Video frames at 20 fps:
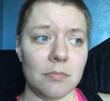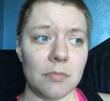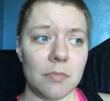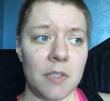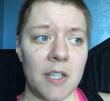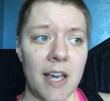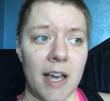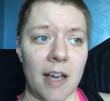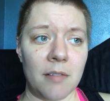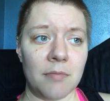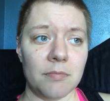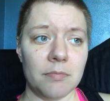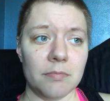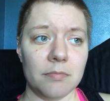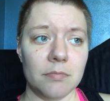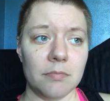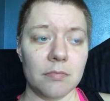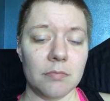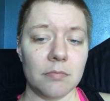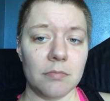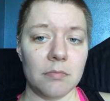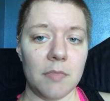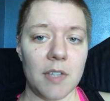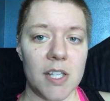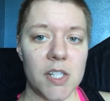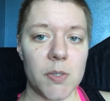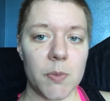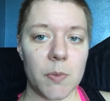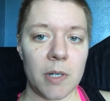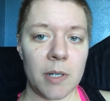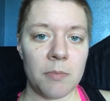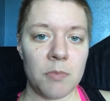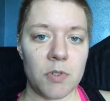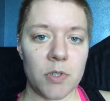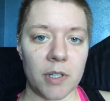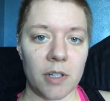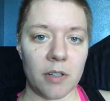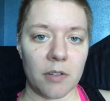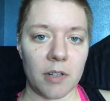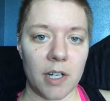yeah, that's what I'm
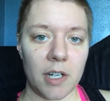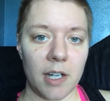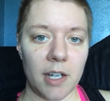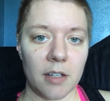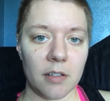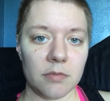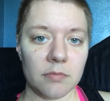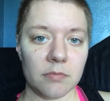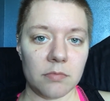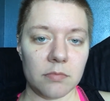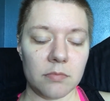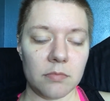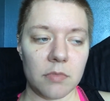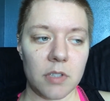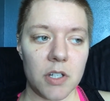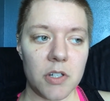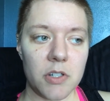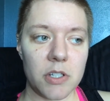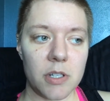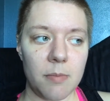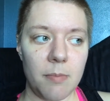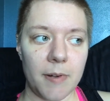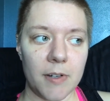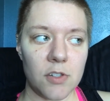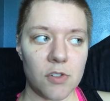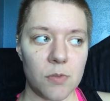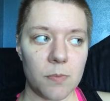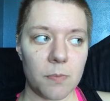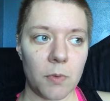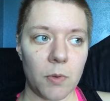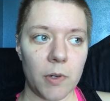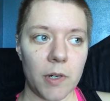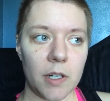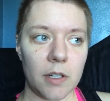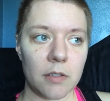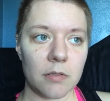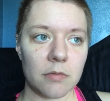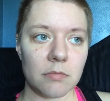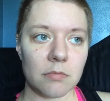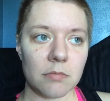doing right now. There's a bunch
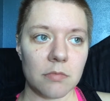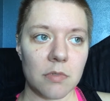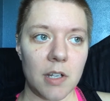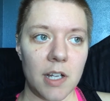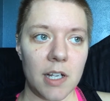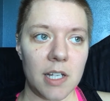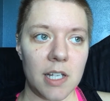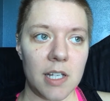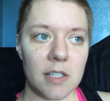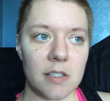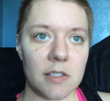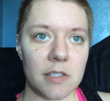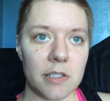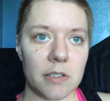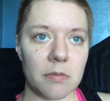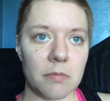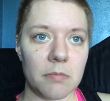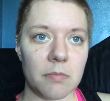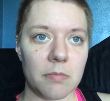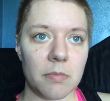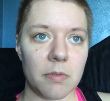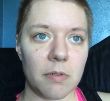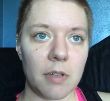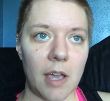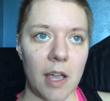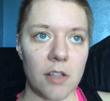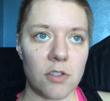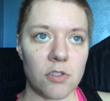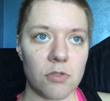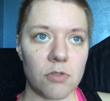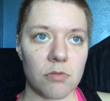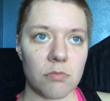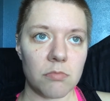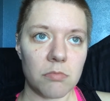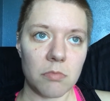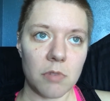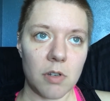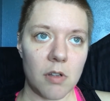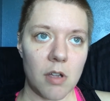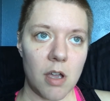more I need to catch
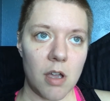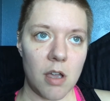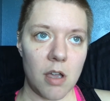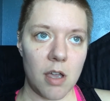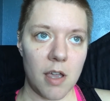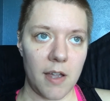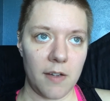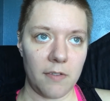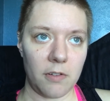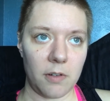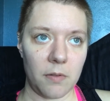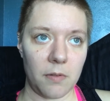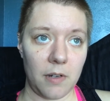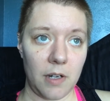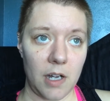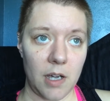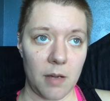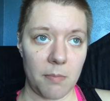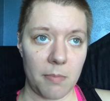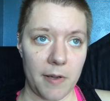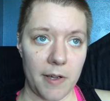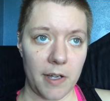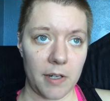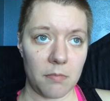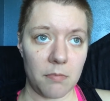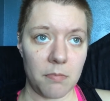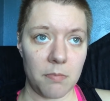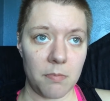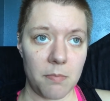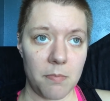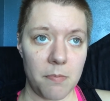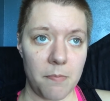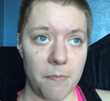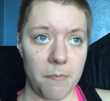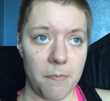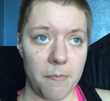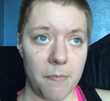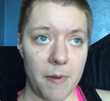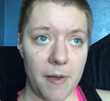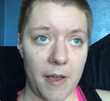everyone up on,
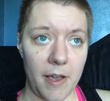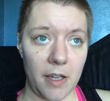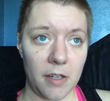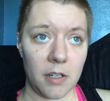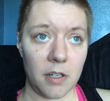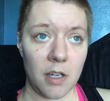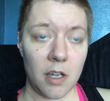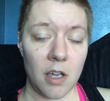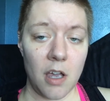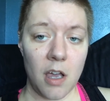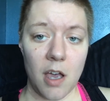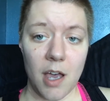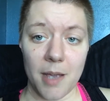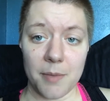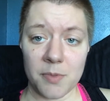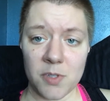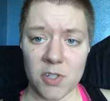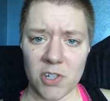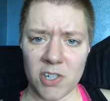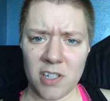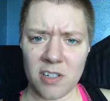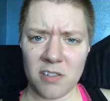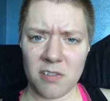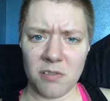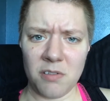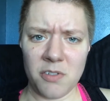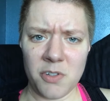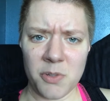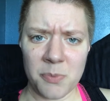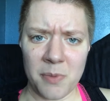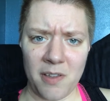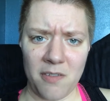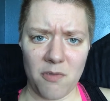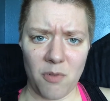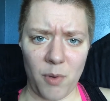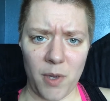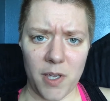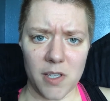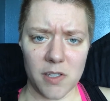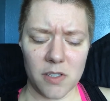but I'm starting to lose my
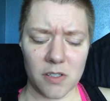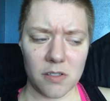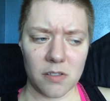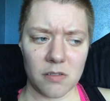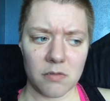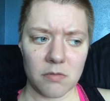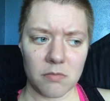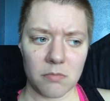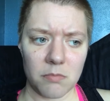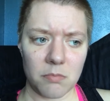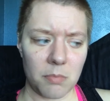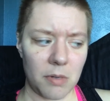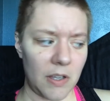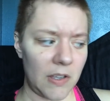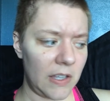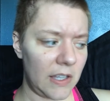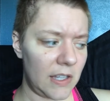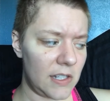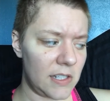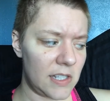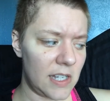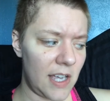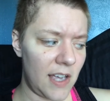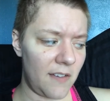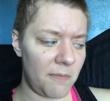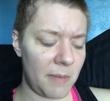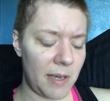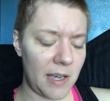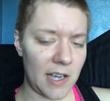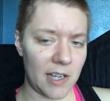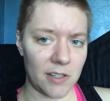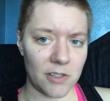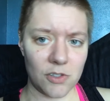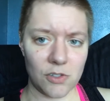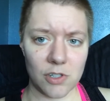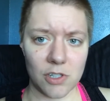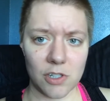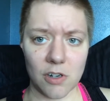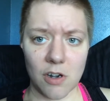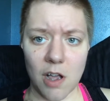voice, probably because I have my
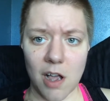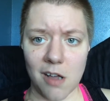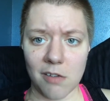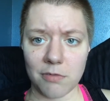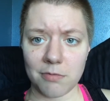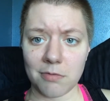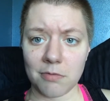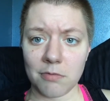oxygen off.